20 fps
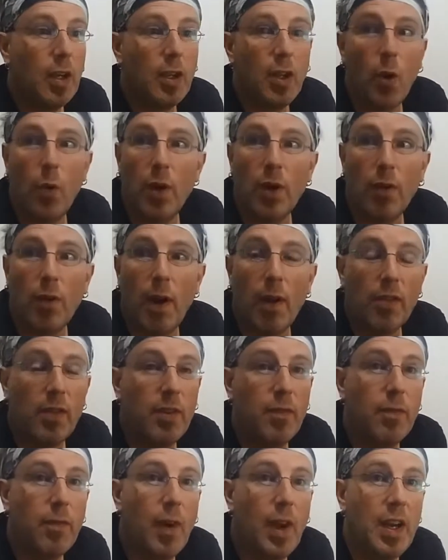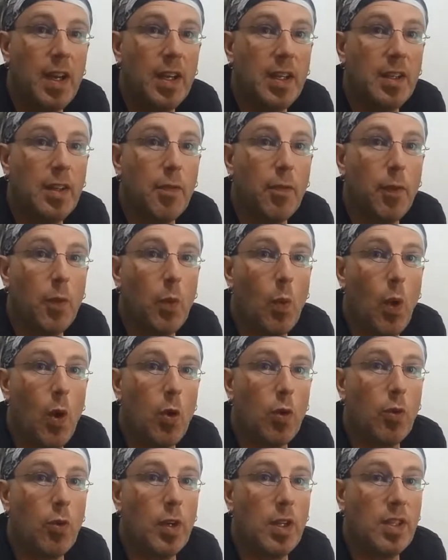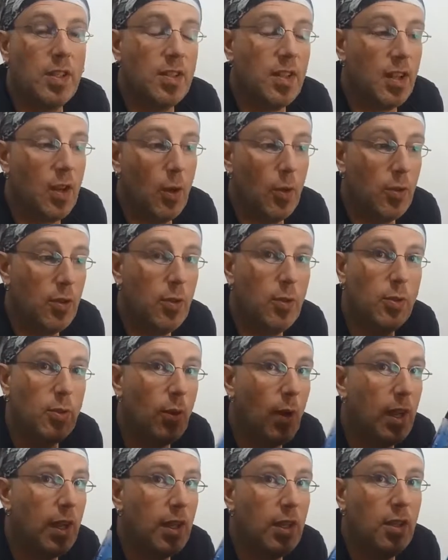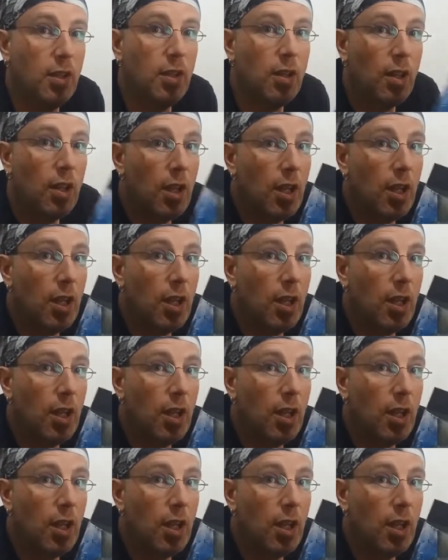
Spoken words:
going around and finding different Walgreens to go to so I can